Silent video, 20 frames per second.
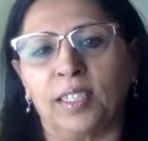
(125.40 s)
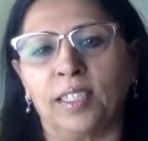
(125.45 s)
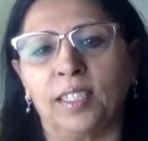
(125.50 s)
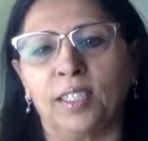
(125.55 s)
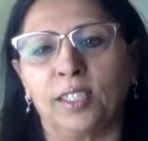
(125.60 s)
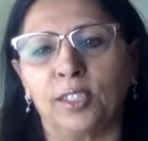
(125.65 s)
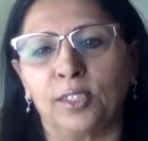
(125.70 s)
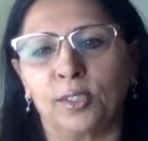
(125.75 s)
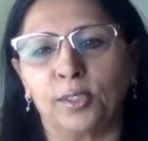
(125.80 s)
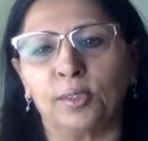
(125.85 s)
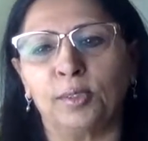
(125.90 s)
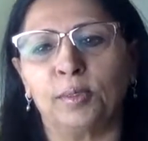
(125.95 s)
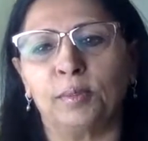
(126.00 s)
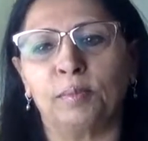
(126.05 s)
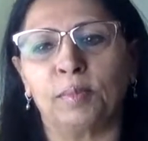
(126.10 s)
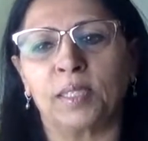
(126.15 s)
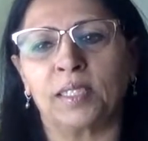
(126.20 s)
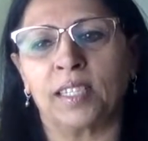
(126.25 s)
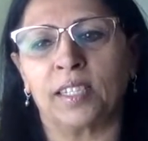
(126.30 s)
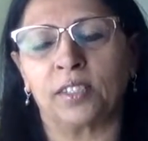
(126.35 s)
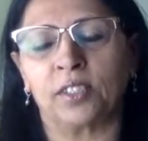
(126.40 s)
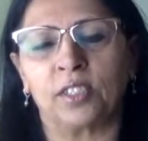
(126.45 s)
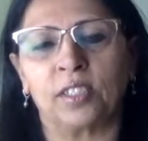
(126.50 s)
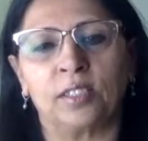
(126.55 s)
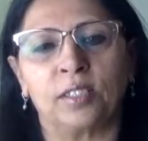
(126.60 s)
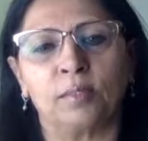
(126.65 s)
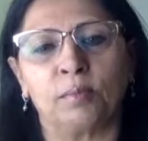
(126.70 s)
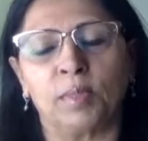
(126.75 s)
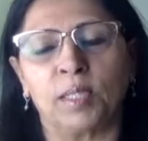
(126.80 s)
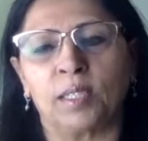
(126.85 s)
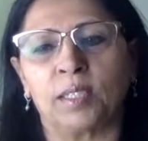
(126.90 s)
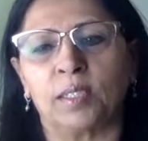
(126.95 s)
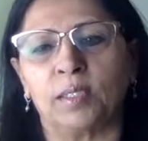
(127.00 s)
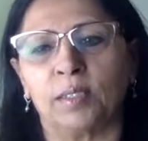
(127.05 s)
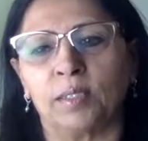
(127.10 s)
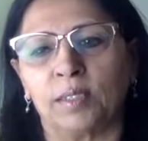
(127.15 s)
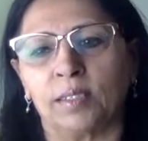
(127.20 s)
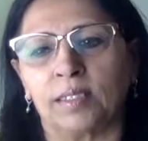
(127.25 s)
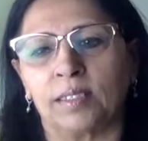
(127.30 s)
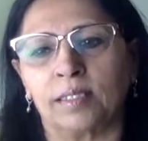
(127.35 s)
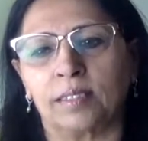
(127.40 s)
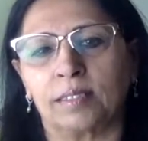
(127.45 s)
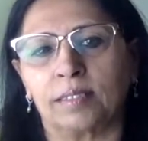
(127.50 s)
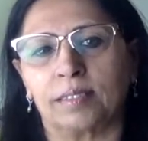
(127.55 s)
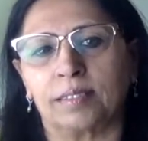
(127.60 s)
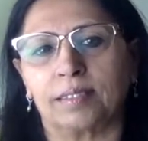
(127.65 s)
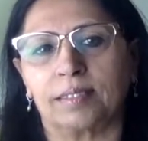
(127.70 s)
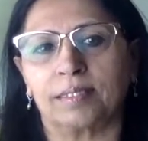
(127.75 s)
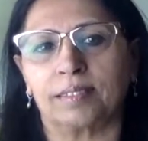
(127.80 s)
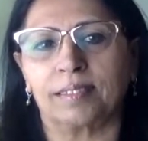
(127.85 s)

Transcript: in Zoom session, because